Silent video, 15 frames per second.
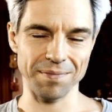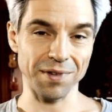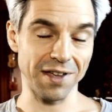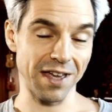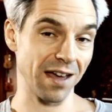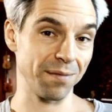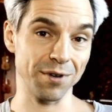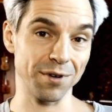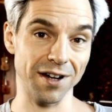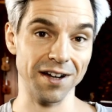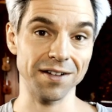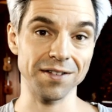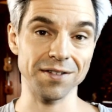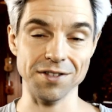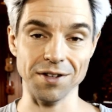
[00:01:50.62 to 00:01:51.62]

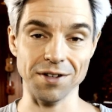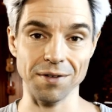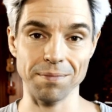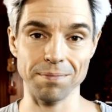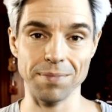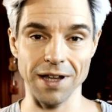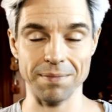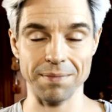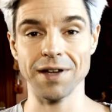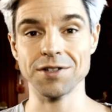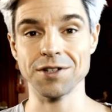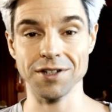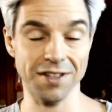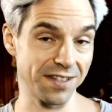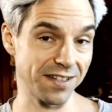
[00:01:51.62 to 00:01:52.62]
camera. So
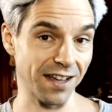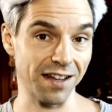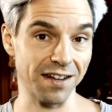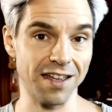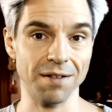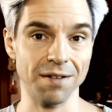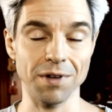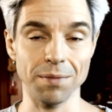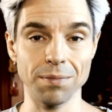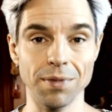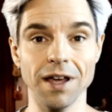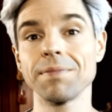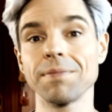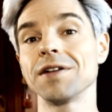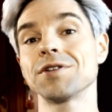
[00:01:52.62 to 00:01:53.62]
Blackmagic design camera.
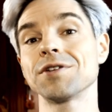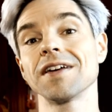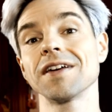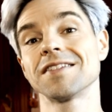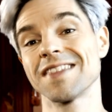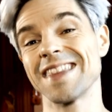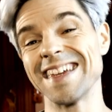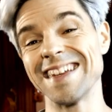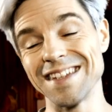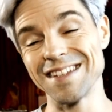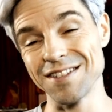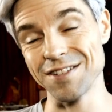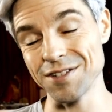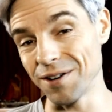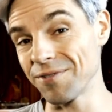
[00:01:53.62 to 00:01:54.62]
Blackmagic is the
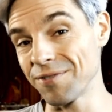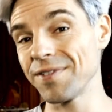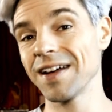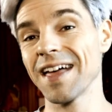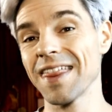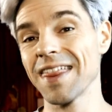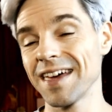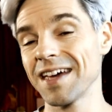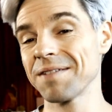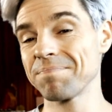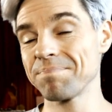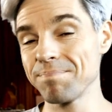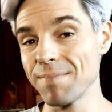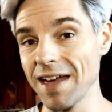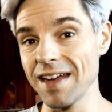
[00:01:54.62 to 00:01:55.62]
software
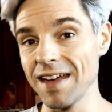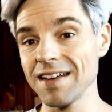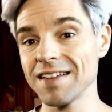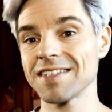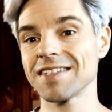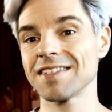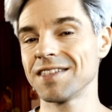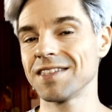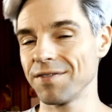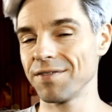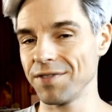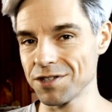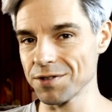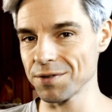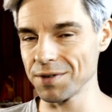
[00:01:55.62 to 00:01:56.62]
that makes
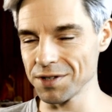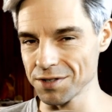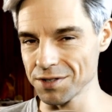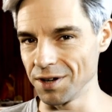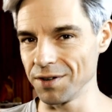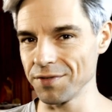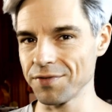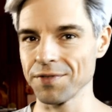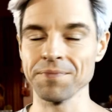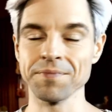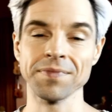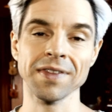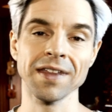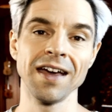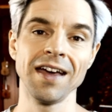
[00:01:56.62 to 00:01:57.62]
DaVinci Resolve,
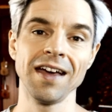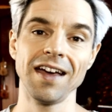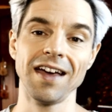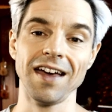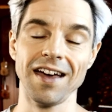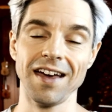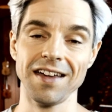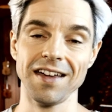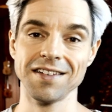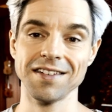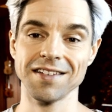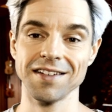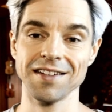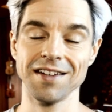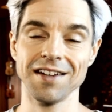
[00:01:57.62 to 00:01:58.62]
and
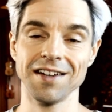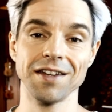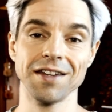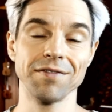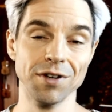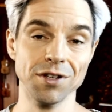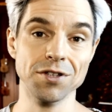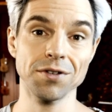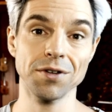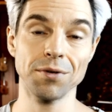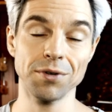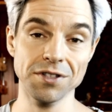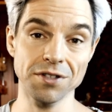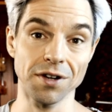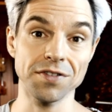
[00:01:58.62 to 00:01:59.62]
DaVinci
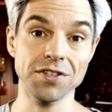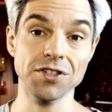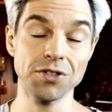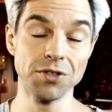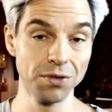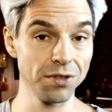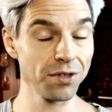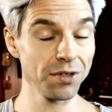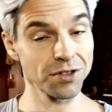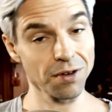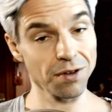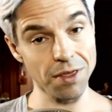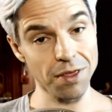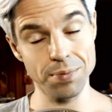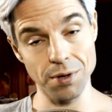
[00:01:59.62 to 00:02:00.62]
Resolve Studio,
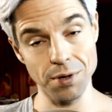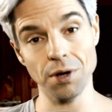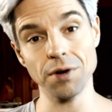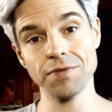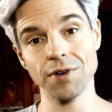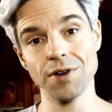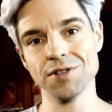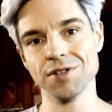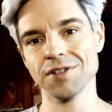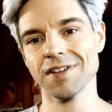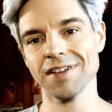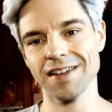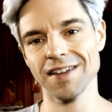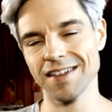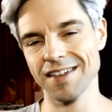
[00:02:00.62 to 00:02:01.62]
so the Pro
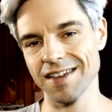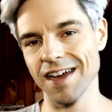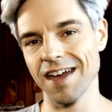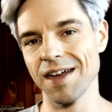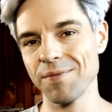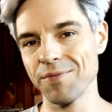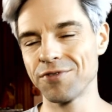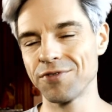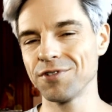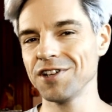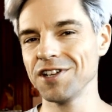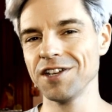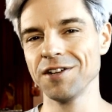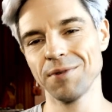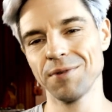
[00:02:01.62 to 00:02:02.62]
version, came free